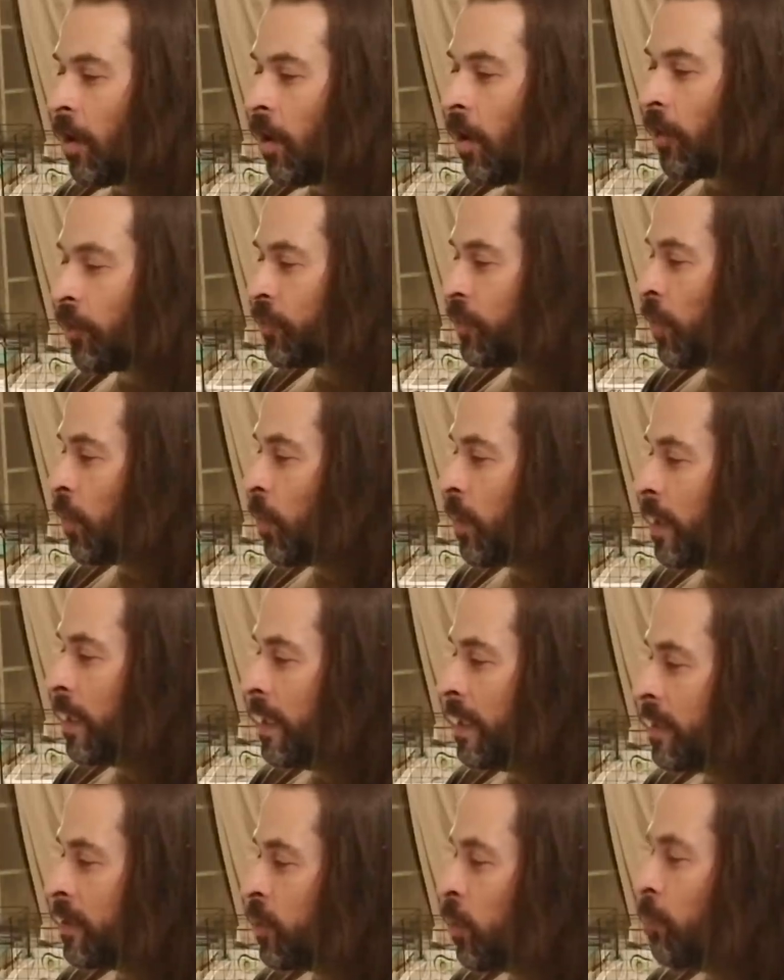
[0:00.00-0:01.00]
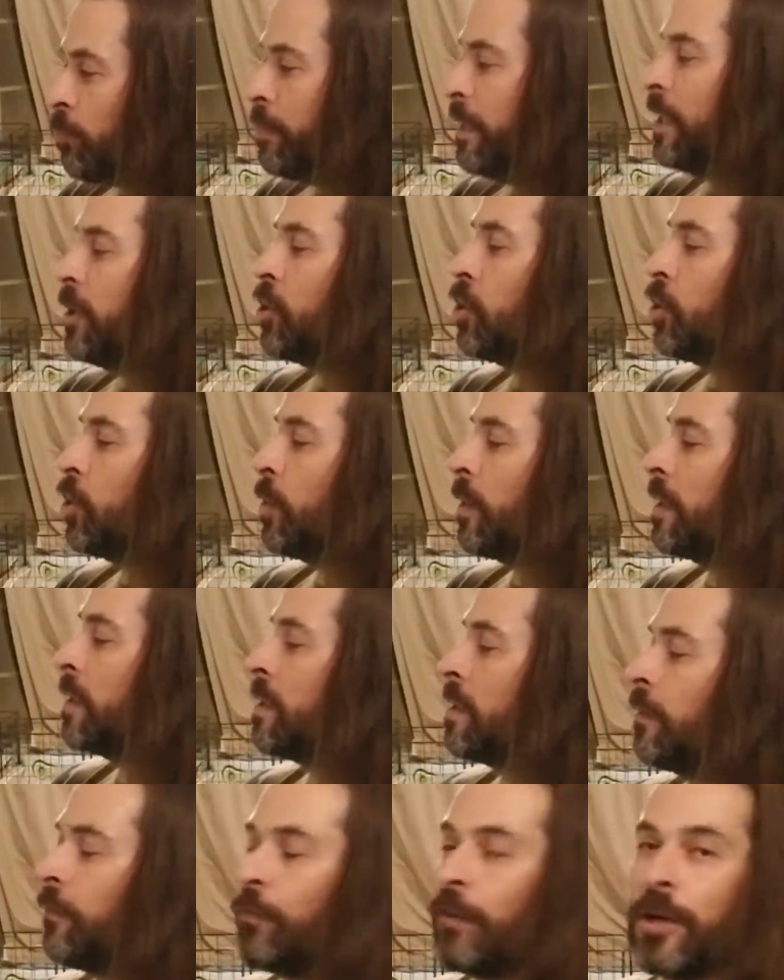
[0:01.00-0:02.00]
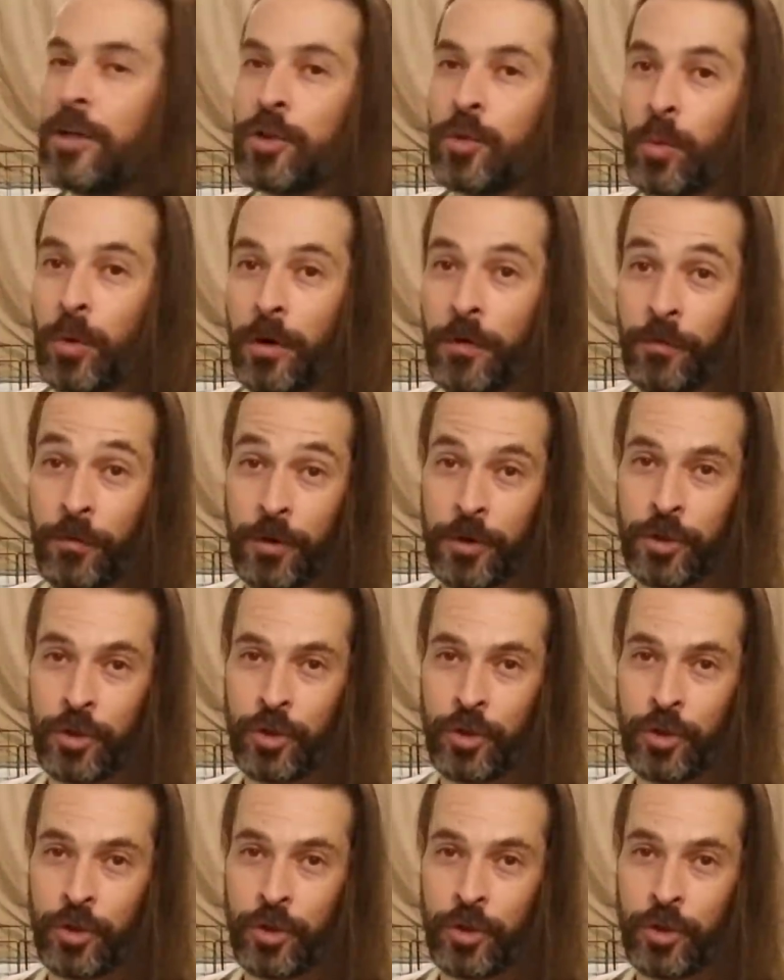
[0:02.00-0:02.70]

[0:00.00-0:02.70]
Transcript: also what it is. So Bijou is the French word for